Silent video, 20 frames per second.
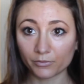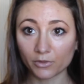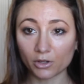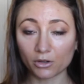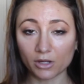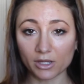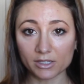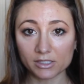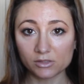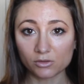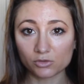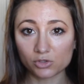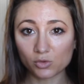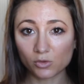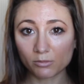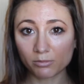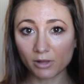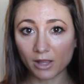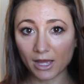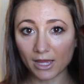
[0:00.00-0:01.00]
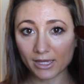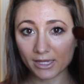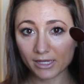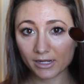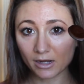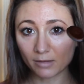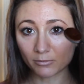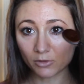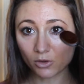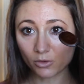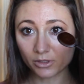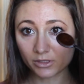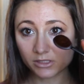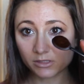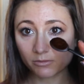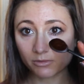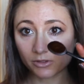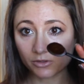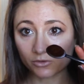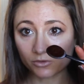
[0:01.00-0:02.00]
Okay, so to apply it, I'm going
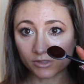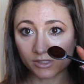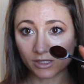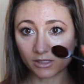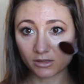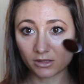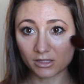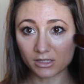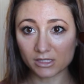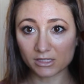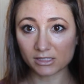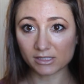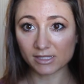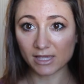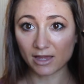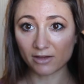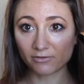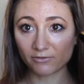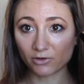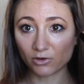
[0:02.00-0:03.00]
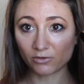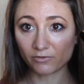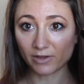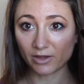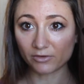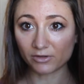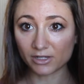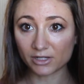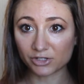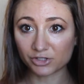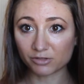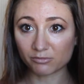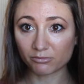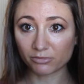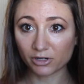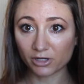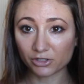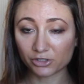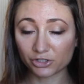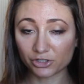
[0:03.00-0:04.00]
to be using the Sappho foundation
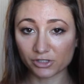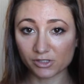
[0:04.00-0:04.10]
brush.